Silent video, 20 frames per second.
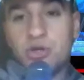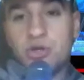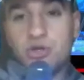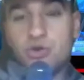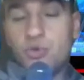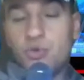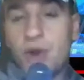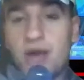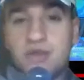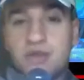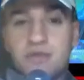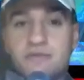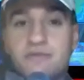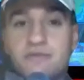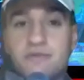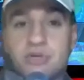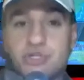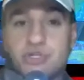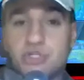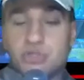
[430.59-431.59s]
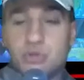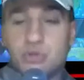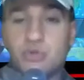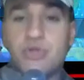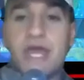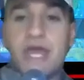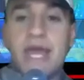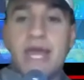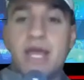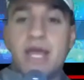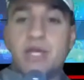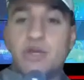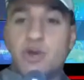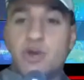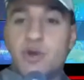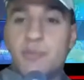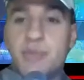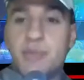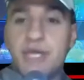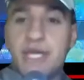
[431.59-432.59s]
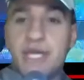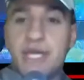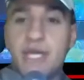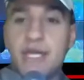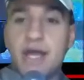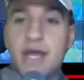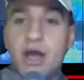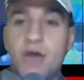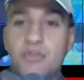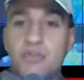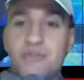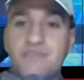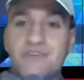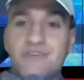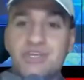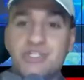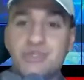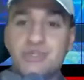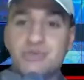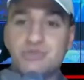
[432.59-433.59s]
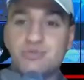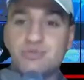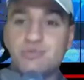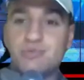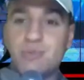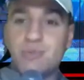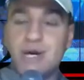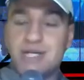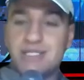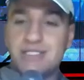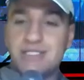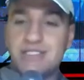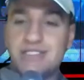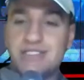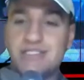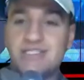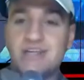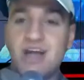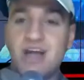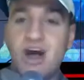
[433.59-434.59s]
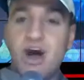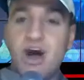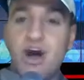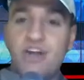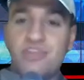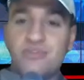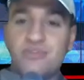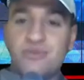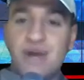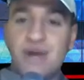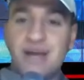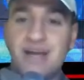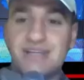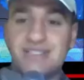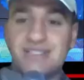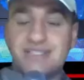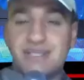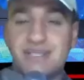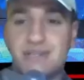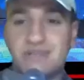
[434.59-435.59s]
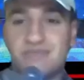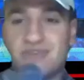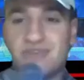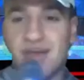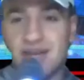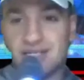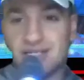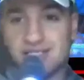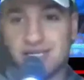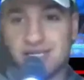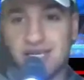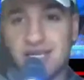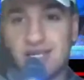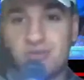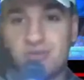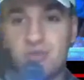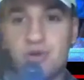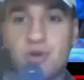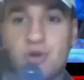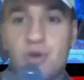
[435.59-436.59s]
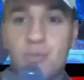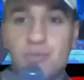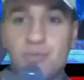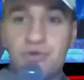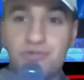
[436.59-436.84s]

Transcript: U.S. officials and European health officials must authorize this vaccine